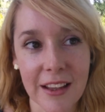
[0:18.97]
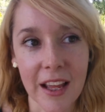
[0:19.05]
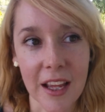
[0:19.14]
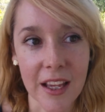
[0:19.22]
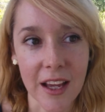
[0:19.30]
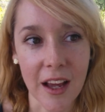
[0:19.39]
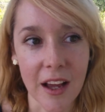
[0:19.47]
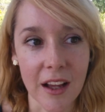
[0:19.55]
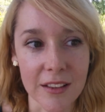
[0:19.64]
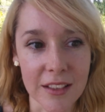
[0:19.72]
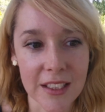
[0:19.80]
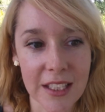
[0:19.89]
Like
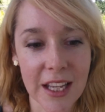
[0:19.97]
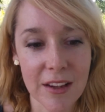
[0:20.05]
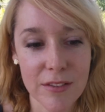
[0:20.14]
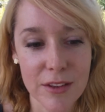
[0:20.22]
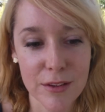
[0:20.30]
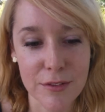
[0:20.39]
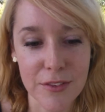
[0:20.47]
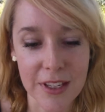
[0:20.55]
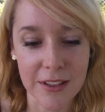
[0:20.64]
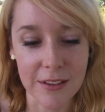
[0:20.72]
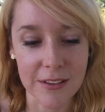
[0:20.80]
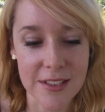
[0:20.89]
a lily of the
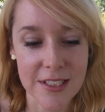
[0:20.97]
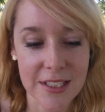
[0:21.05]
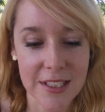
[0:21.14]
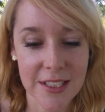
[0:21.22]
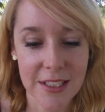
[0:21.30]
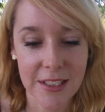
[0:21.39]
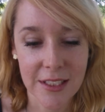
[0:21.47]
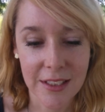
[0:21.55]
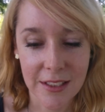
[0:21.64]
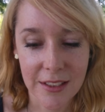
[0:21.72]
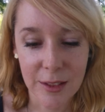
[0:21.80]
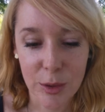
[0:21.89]
field,
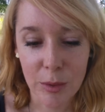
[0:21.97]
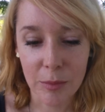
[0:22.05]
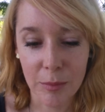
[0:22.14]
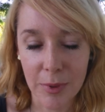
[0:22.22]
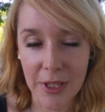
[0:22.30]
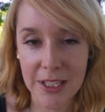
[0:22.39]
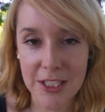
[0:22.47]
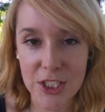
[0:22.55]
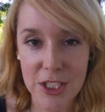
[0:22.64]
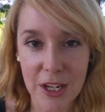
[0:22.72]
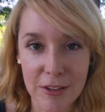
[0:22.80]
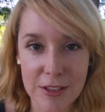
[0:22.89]
being
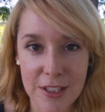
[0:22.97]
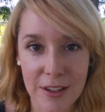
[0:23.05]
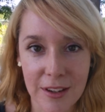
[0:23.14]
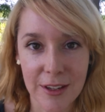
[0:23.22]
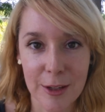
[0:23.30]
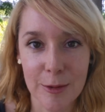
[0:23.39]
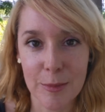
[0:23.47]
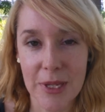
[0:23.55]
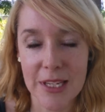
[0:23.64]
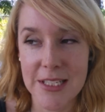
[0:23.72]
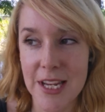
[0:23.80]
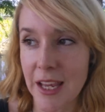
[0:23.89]
sheltered,
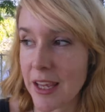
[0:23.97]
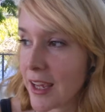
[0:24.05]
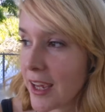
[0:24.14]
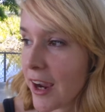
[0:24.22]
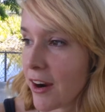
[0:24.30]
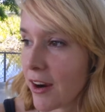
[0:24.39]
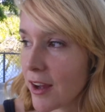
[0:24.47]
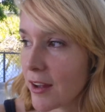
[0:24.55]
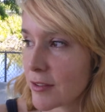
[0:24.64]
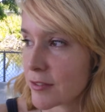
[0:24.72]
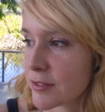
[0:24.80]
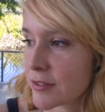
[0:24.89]
being taken care
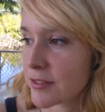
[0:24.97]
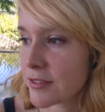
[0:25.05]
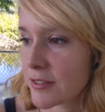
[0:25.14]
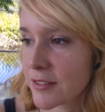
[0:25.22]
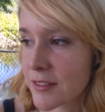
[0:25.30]
of,